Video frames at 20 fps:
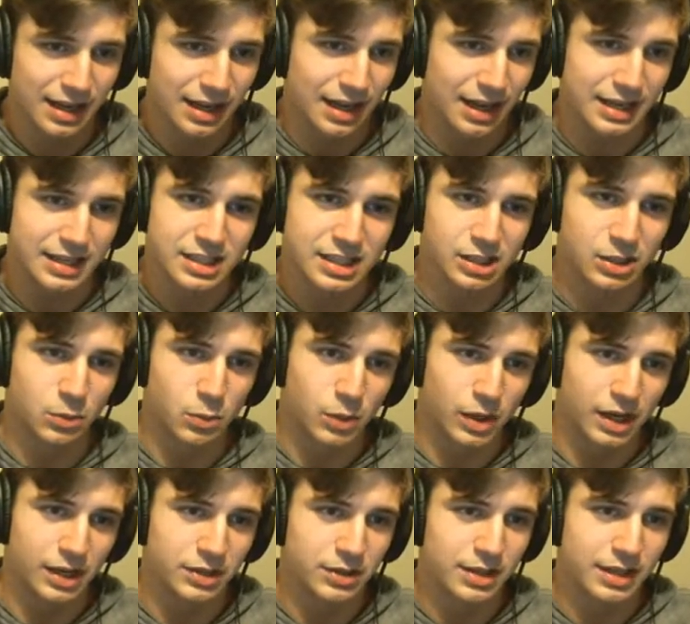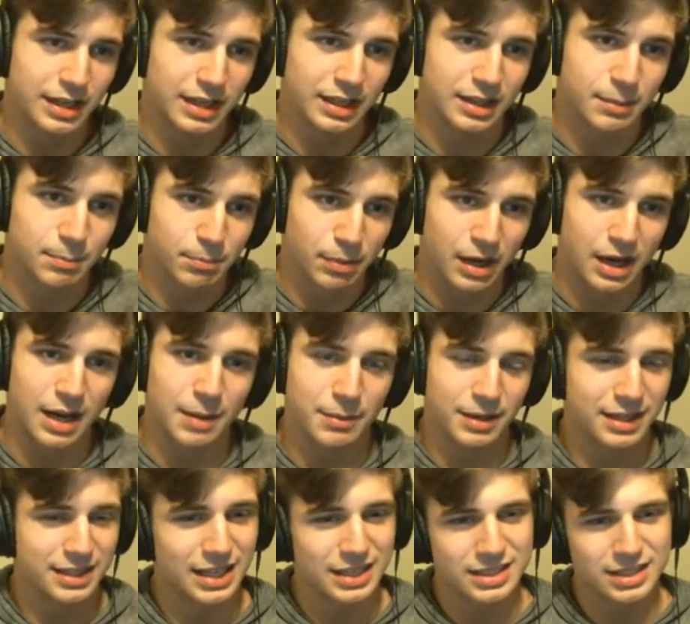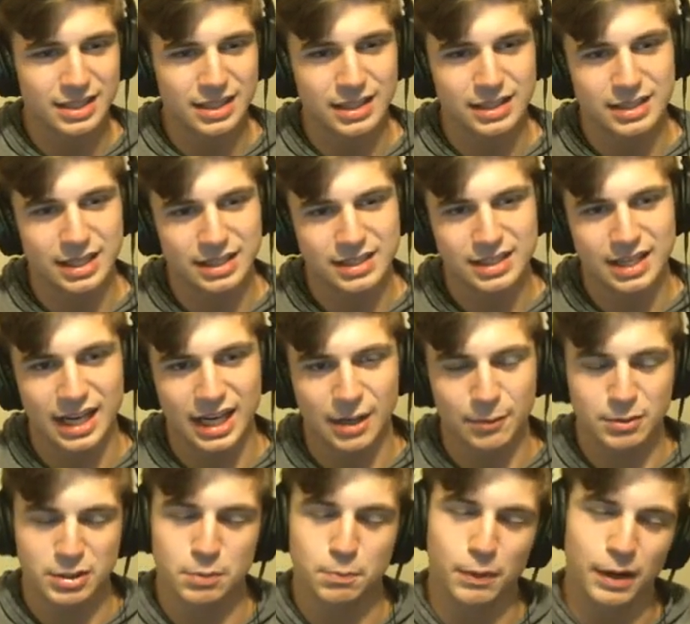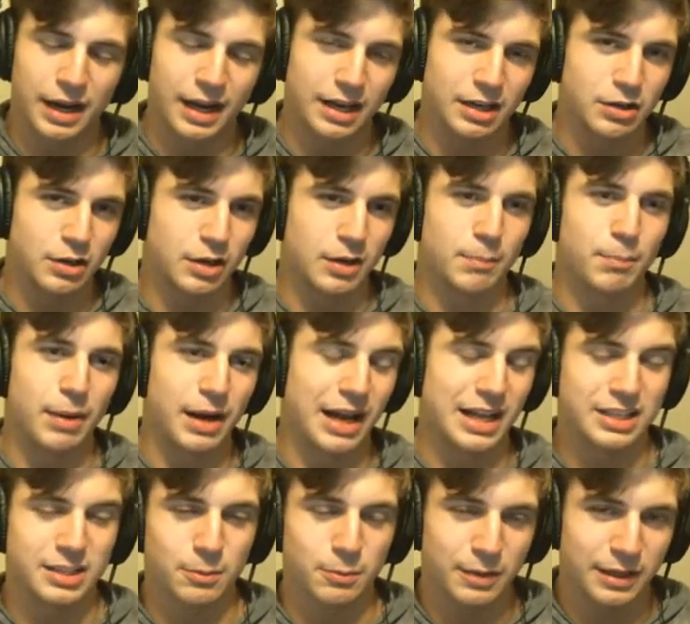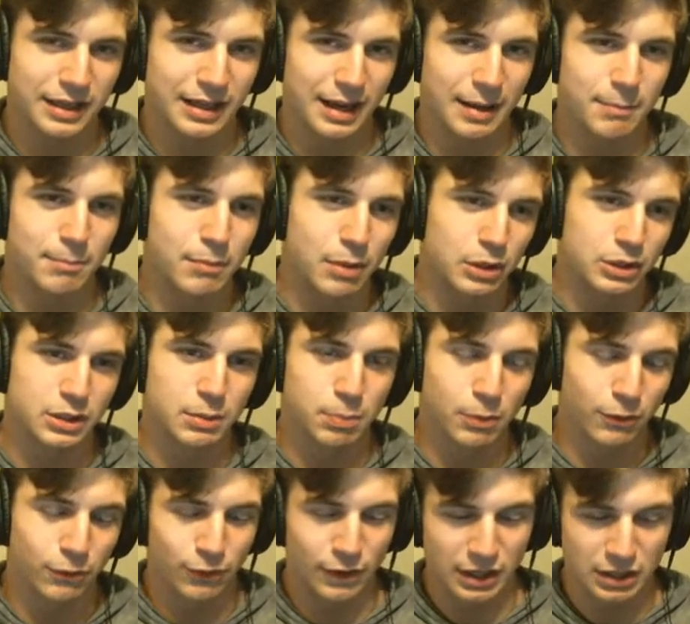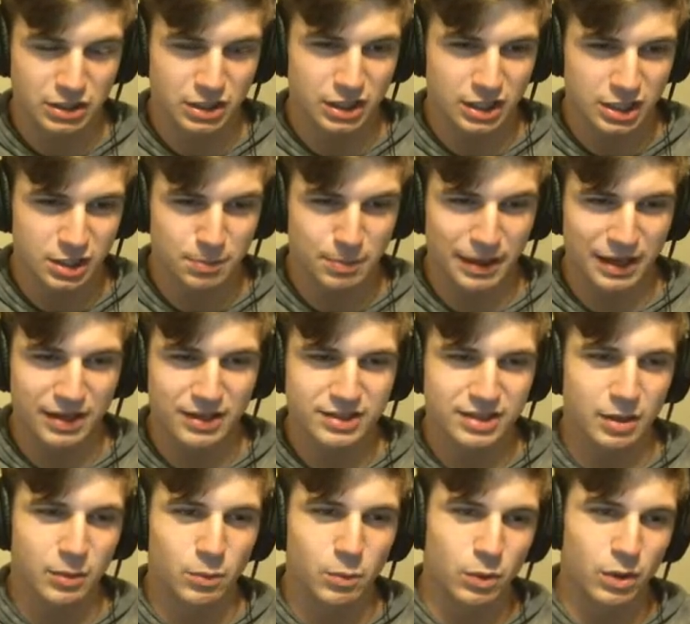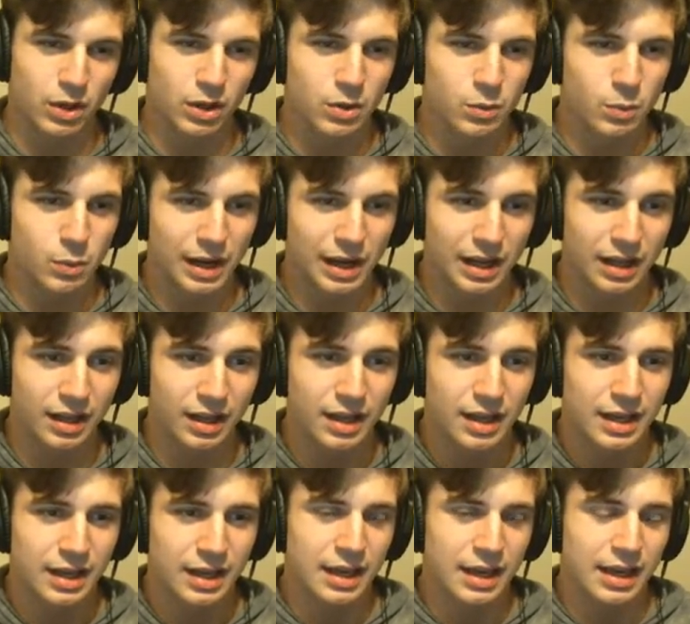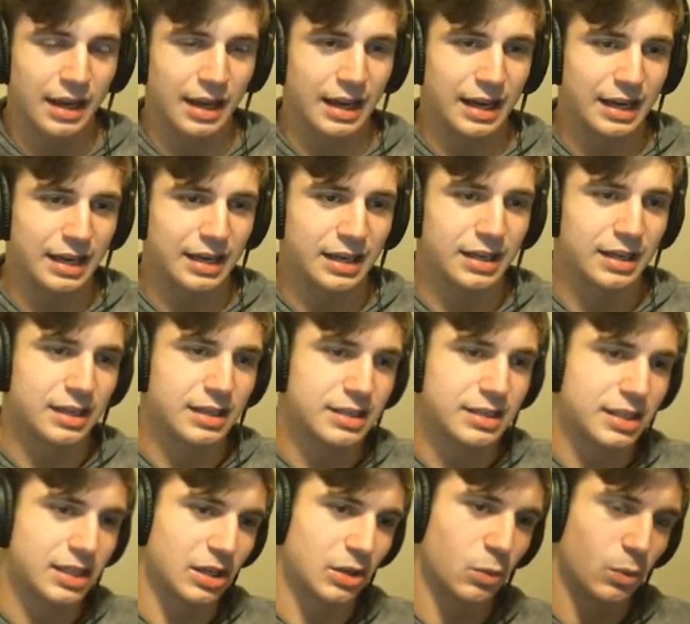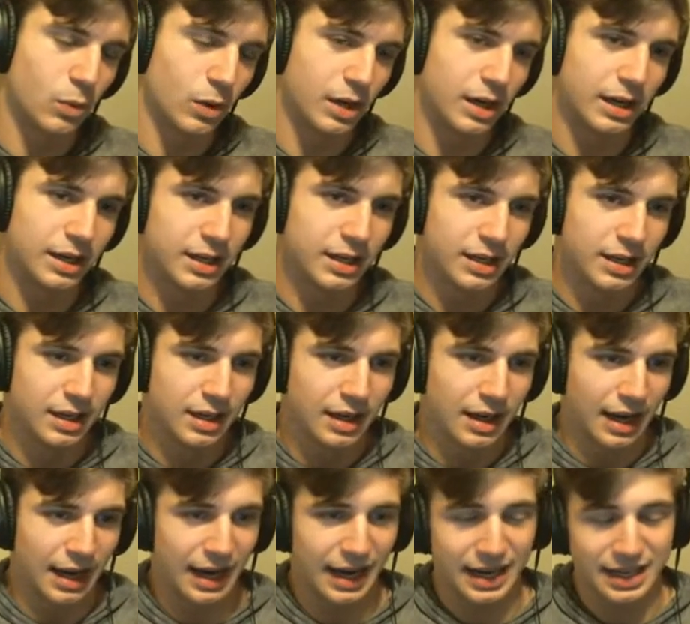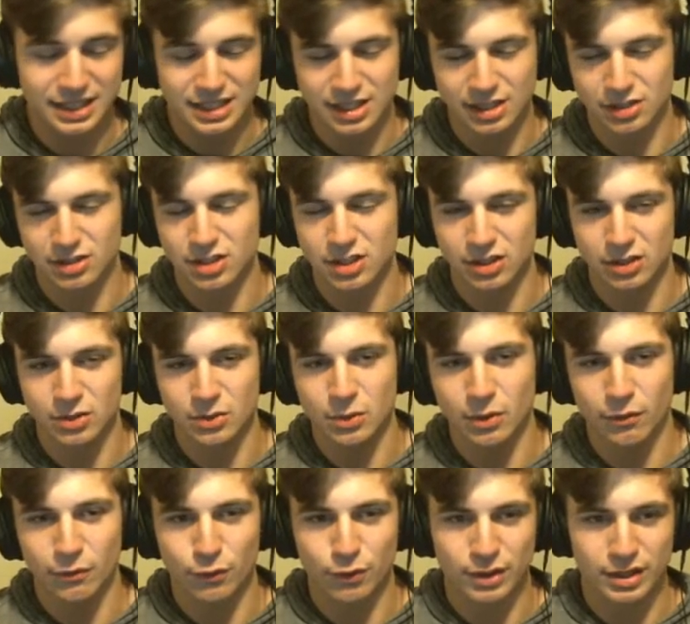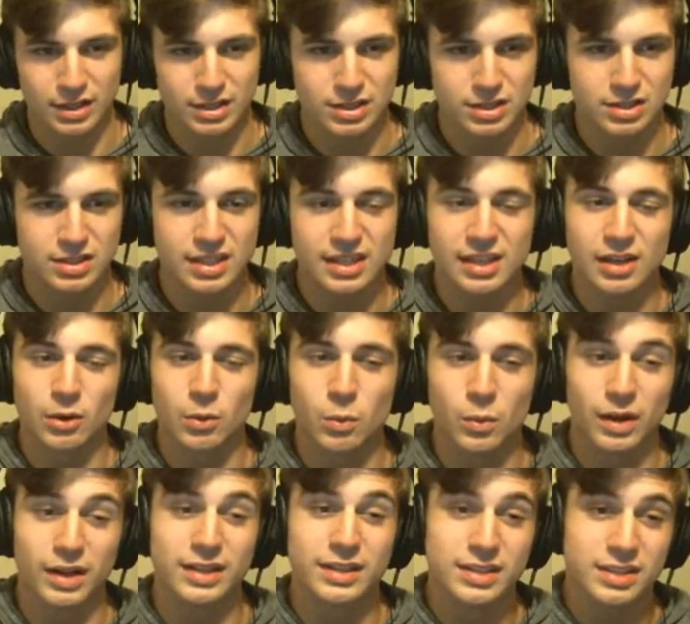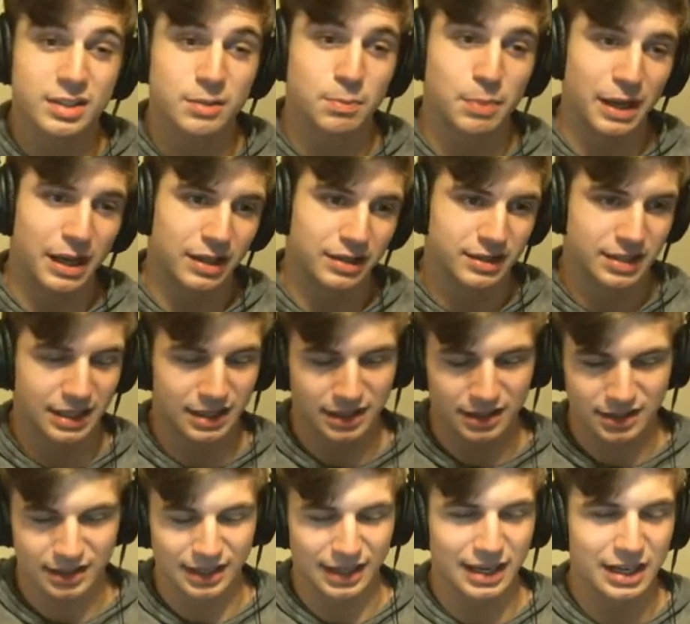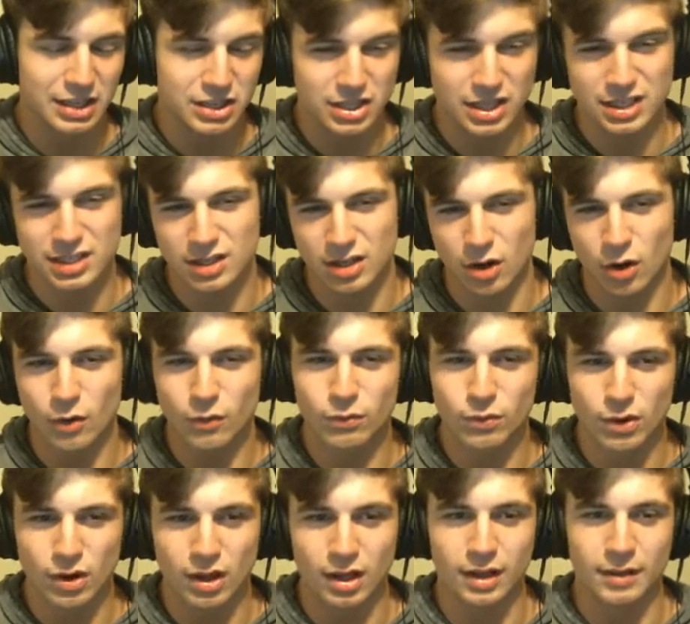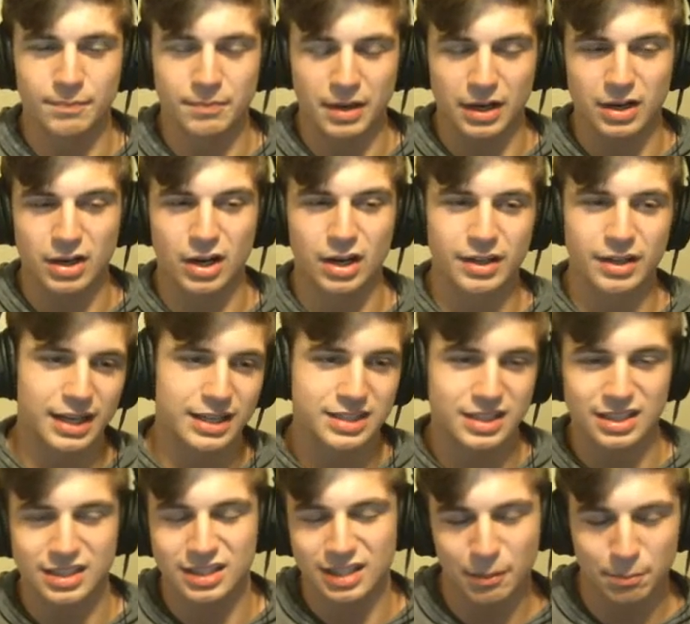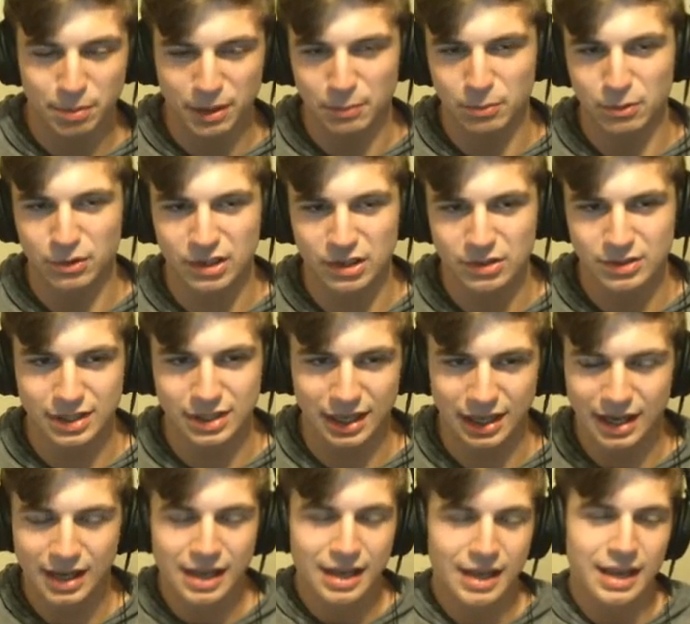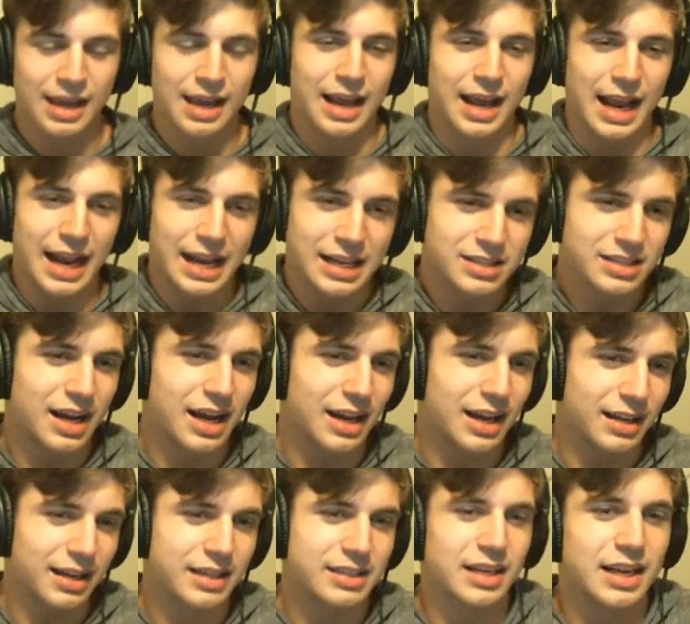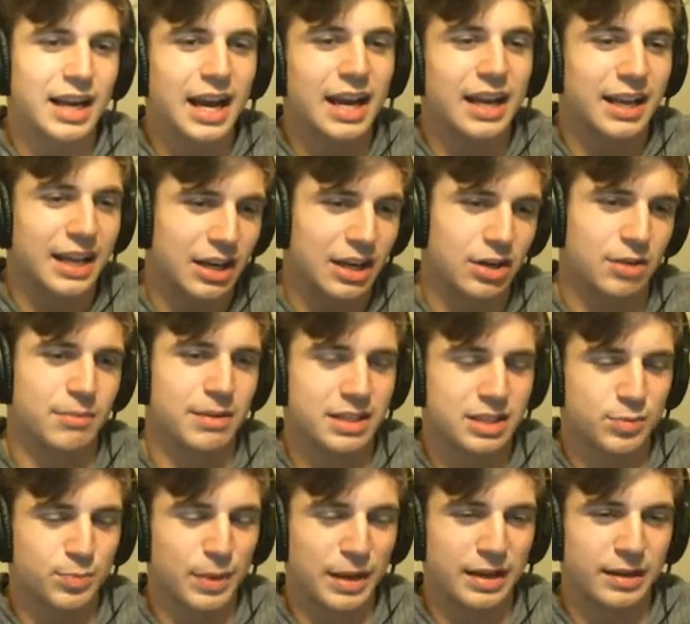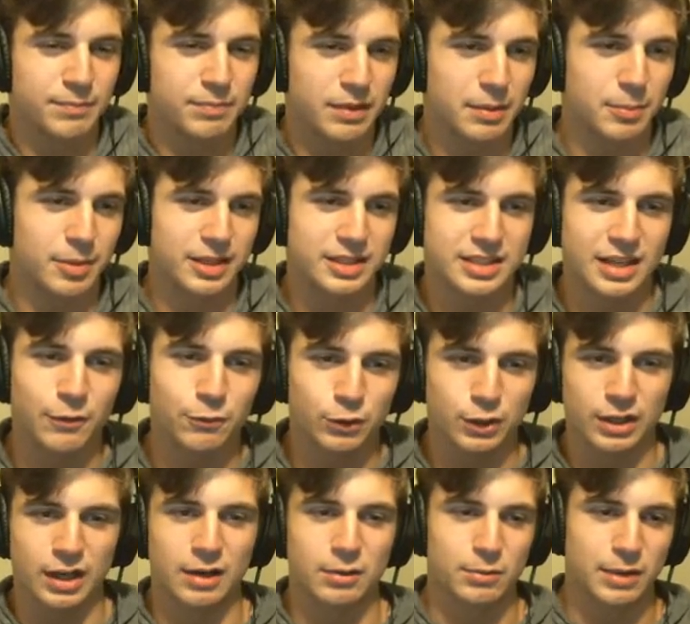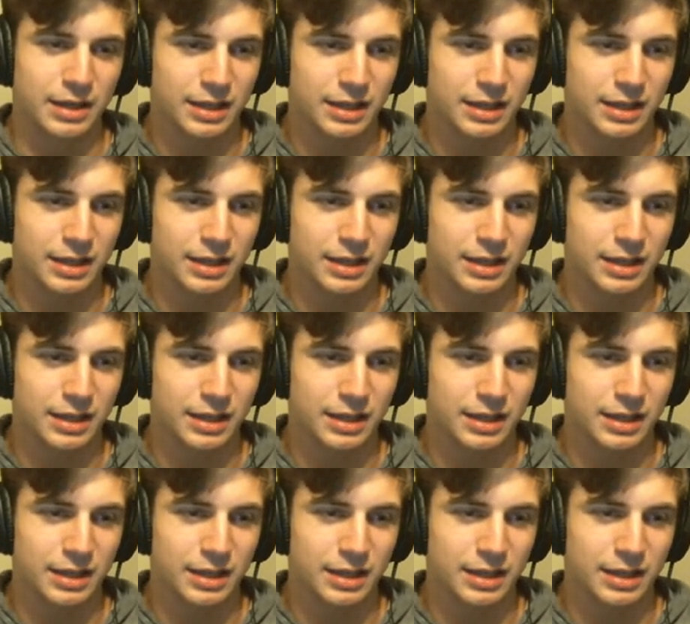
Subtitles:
In tier 1 you can get the Bomb, and it doesn't take up a spot, and you can possibly get multiple function of spells that work well in tier 1 and tier 2 for this tier 1 spell technically. And it's just overall a card that I see some people using, and it's a kind of hit or miss spell, but it's definitely not